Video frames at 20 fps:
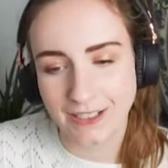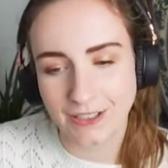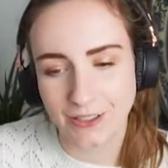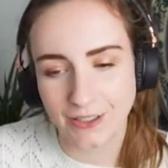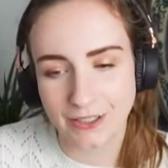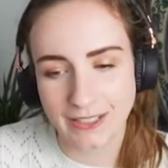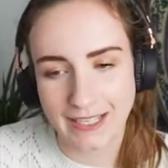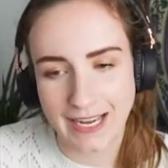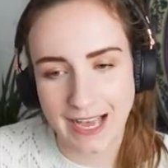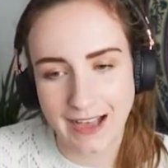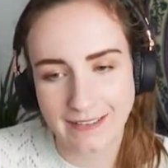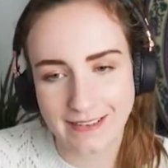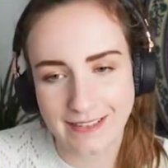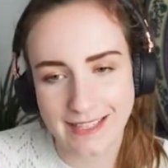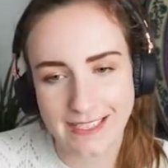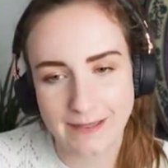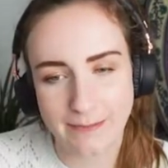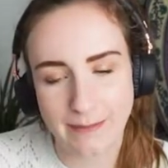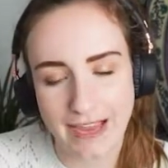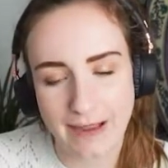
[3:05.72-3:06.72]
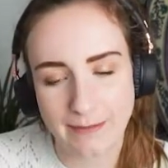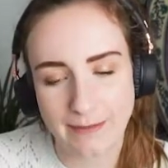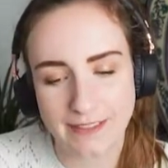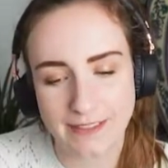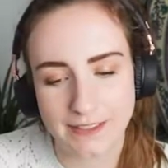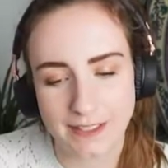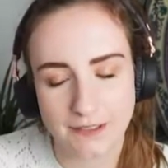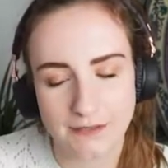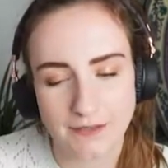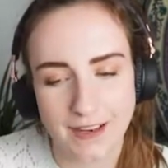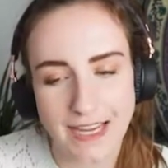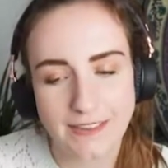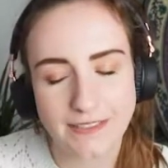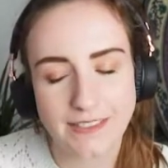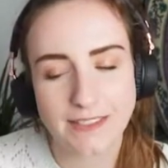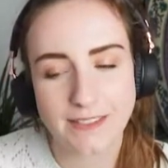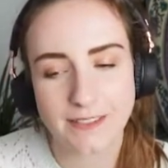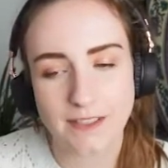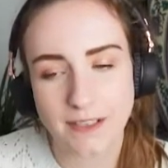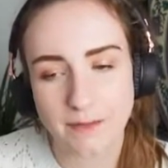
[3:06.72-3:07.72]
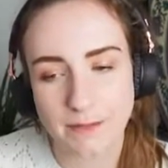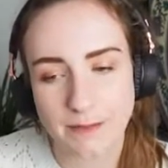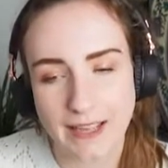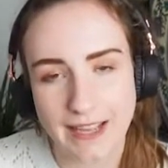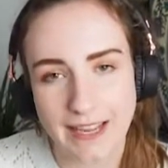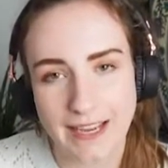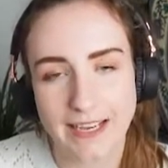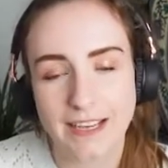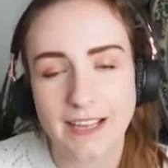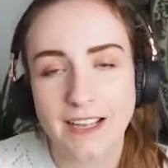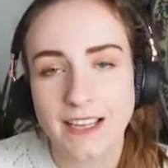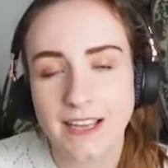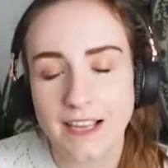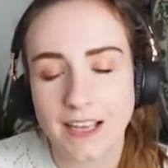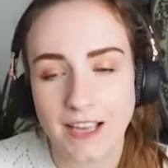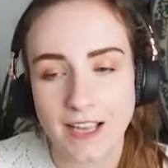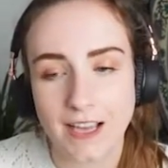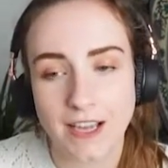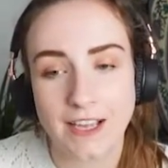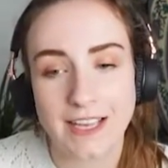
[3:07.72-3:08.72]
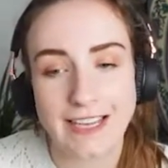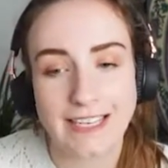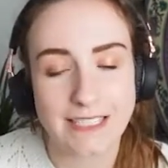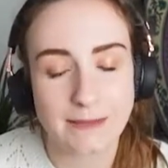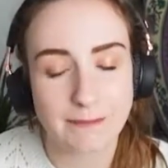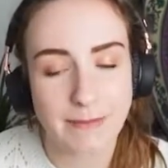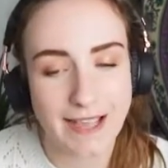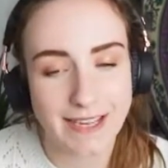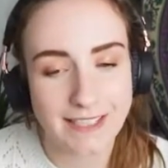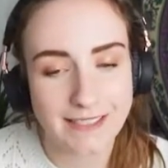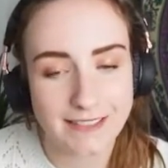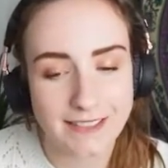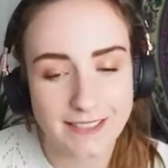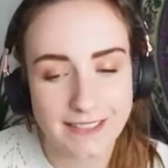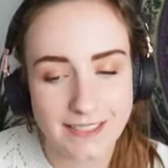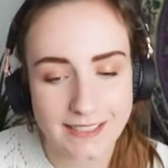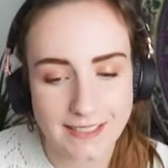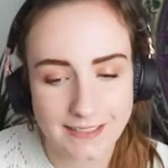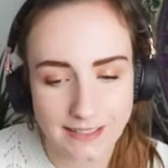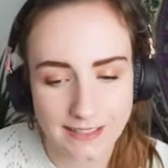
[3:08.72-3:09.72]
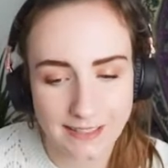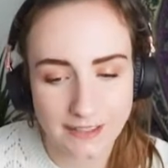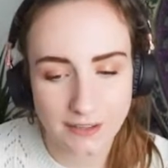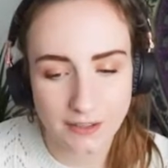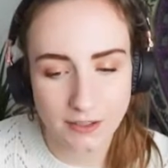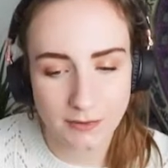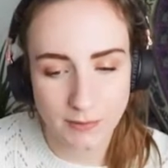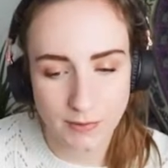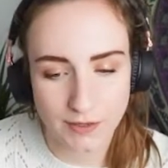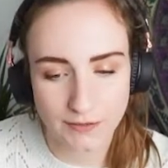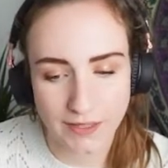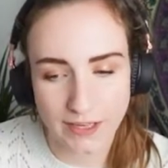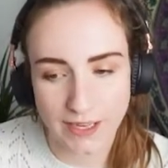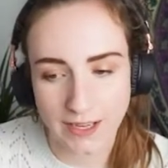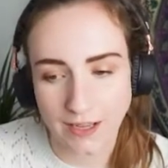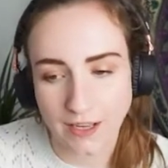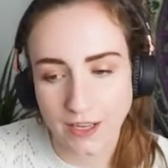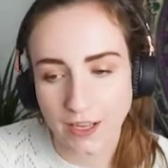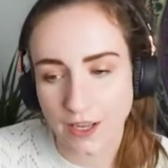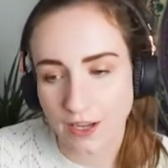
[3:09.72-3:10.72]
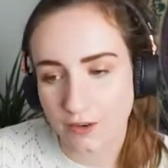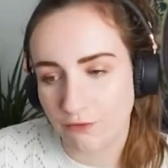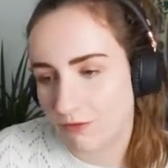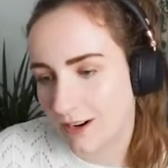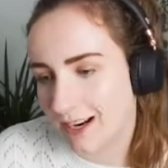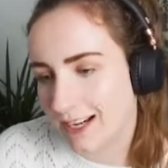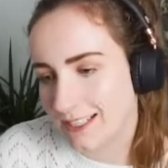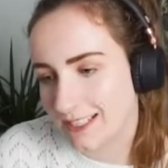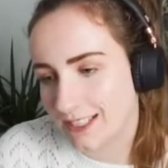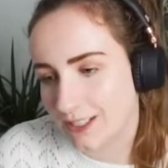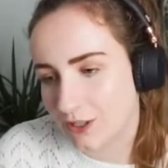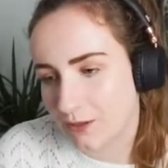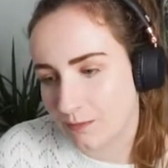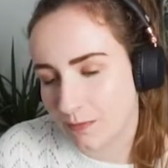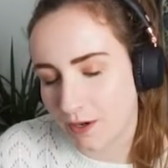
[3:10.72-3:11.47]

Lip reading: looking after this baby. So Raven's gonna be an independent single mother raising up